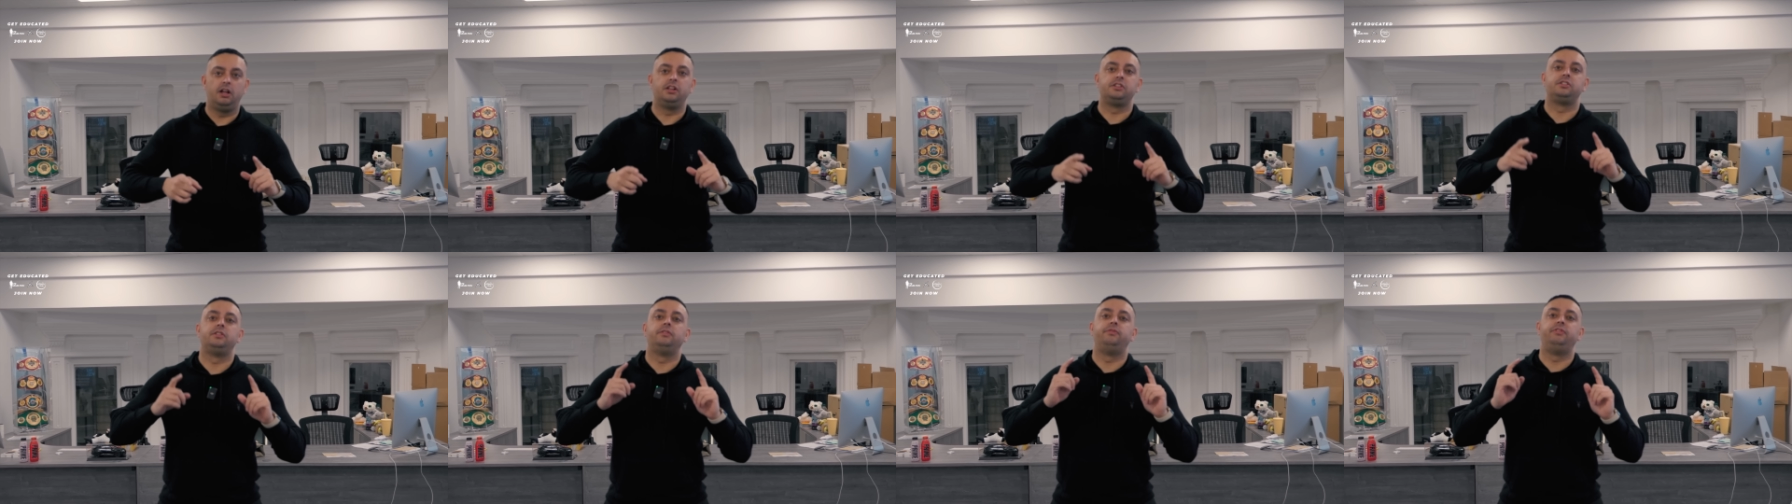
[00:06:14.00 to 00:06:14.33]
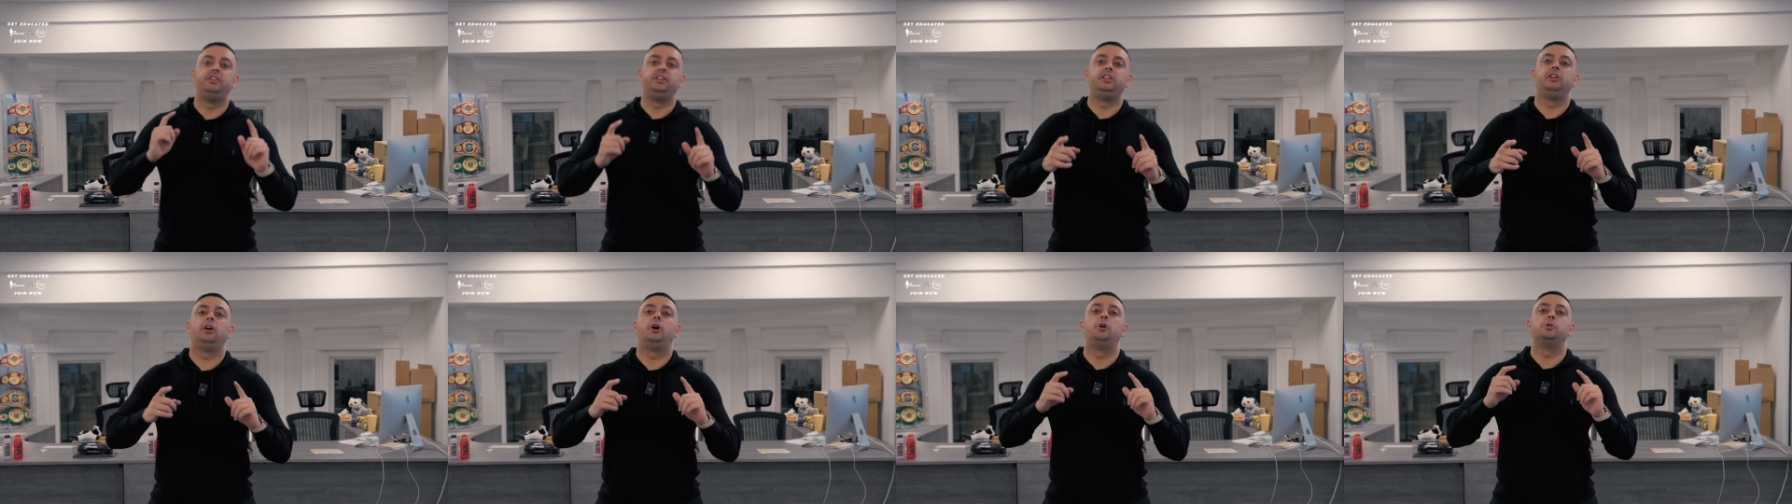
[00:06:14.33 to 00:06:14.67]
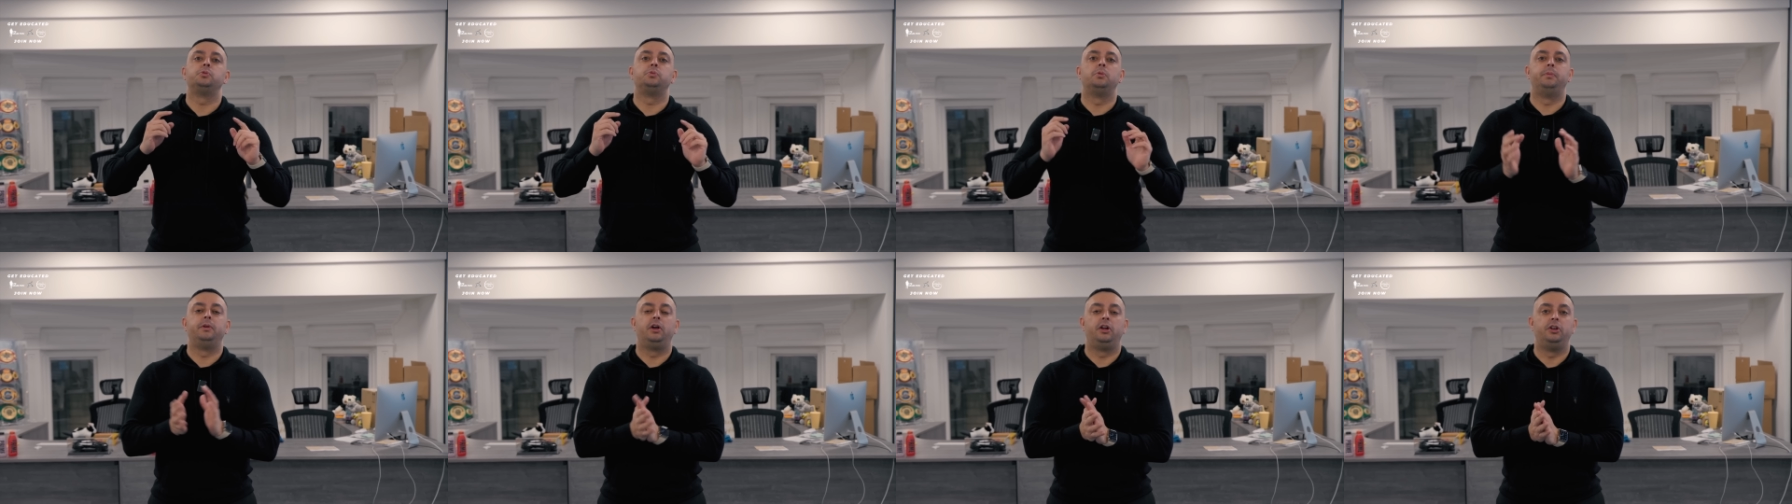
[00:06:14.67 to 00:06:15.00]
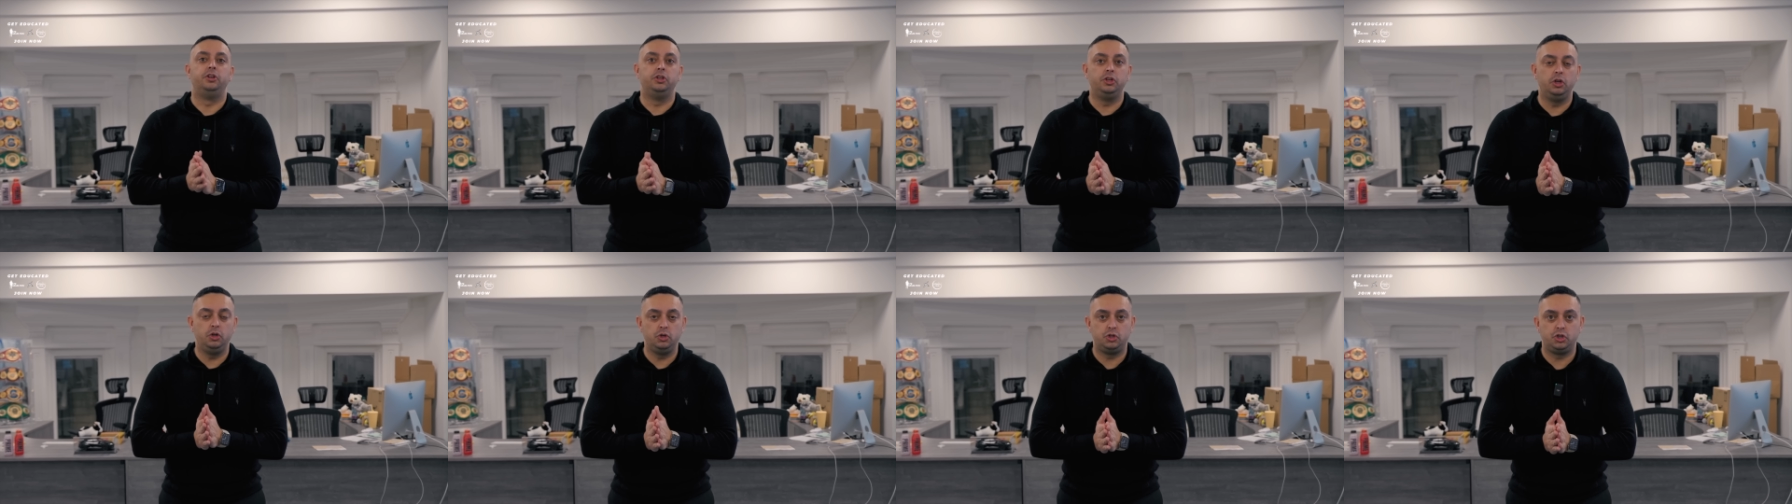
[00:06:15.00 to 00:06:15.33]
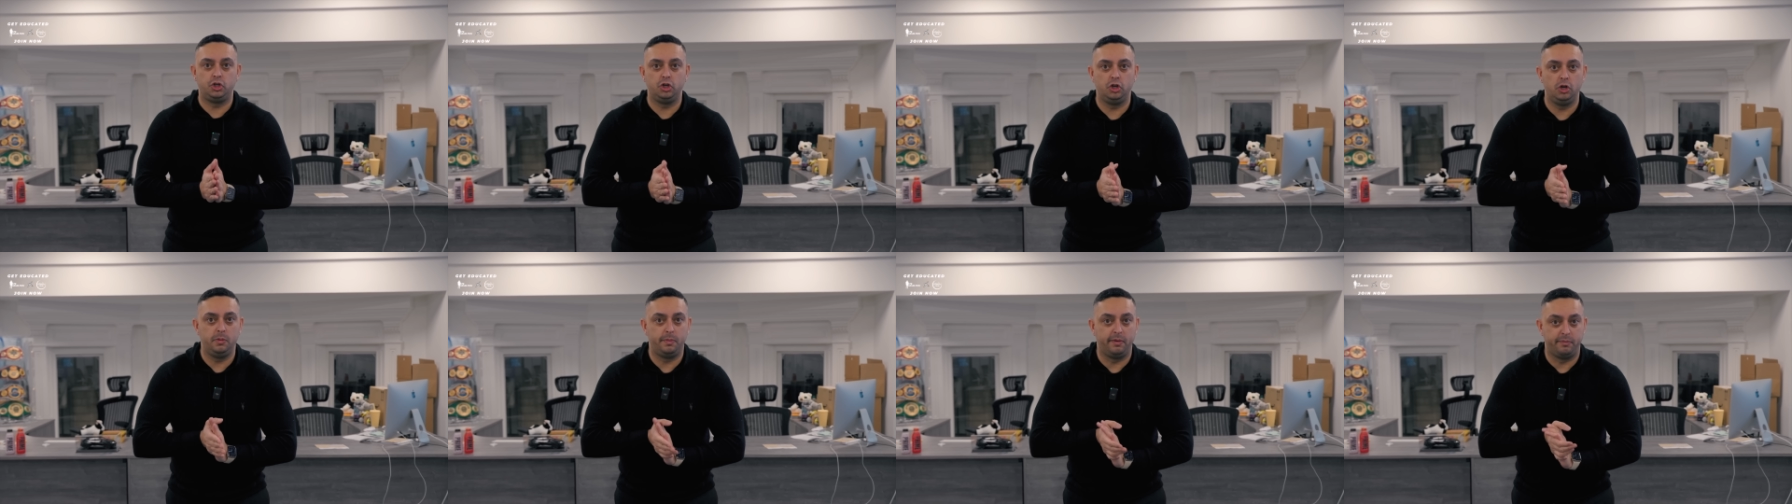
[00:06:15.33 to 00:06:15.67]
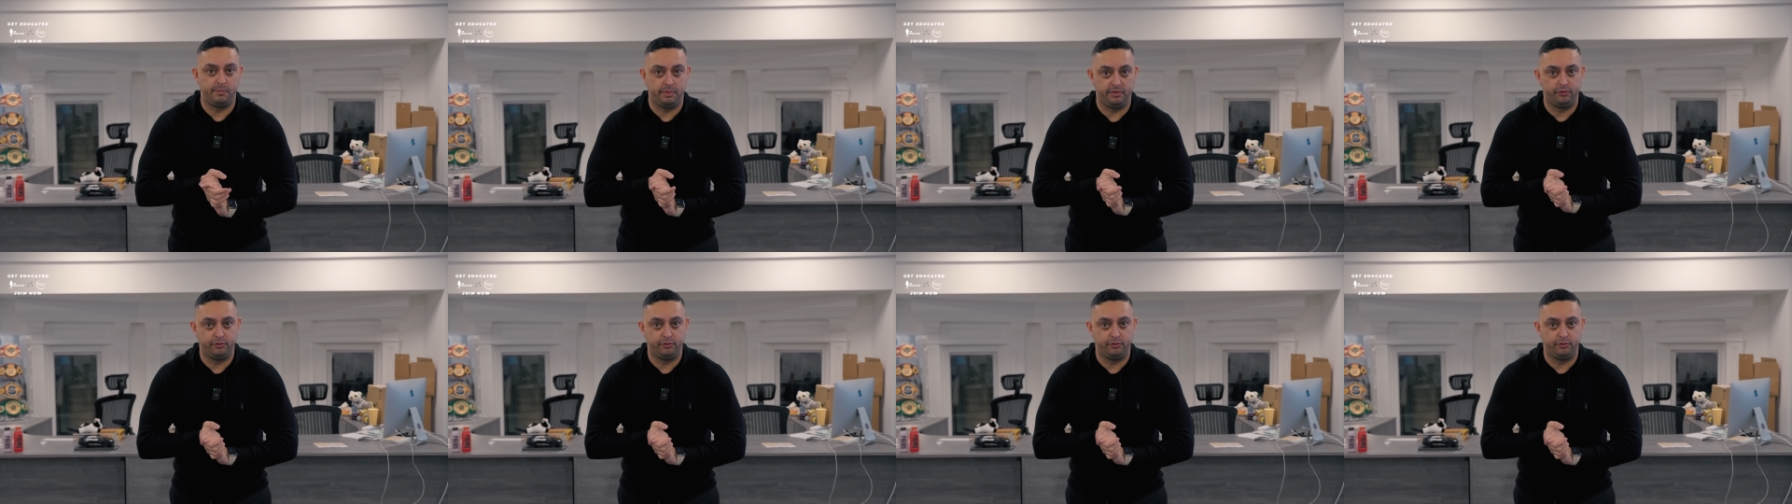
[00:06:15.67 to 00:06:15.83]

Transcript: lots of videos will be on YouTube of